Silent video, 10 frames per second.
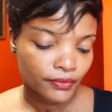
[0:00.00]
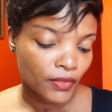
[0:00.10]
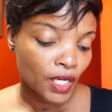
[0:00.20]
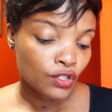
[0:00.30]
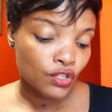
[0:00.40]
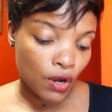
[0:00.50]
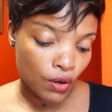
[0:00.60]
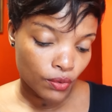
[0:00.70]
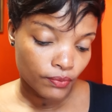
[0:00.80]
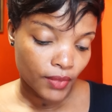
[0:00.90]

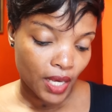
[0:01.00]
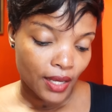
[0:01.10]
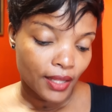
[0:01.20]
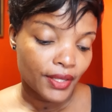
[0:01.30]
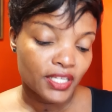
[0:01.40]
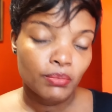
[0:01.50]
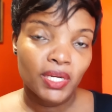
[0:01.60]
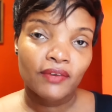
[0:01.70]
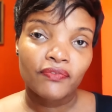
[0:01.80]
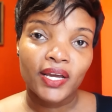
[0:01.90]
So There's
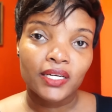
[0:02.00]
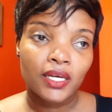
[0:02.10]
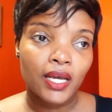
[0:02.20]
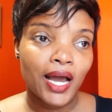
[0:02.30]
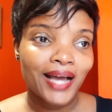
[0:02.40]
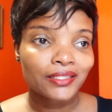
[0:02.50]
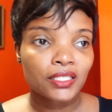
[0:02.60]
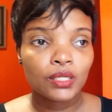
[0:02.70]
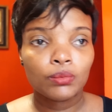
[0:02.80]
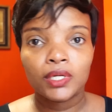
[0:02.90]
been a fight here
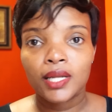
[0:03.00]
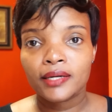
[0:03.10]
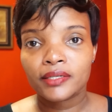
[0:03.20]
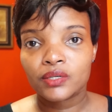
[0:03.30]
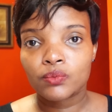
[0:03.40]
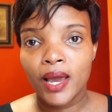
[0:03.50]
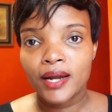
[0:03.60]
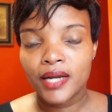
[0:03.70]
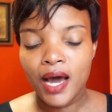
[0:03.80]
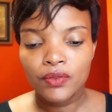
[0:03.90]
until we landed
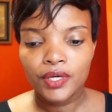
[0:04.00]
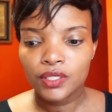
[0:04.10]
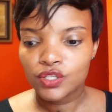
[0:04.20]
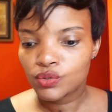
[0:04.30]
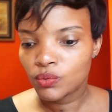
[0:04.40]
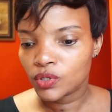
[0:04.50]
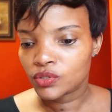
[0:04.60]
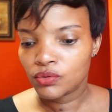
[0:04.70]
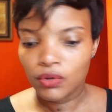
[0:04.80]
where now the issue was,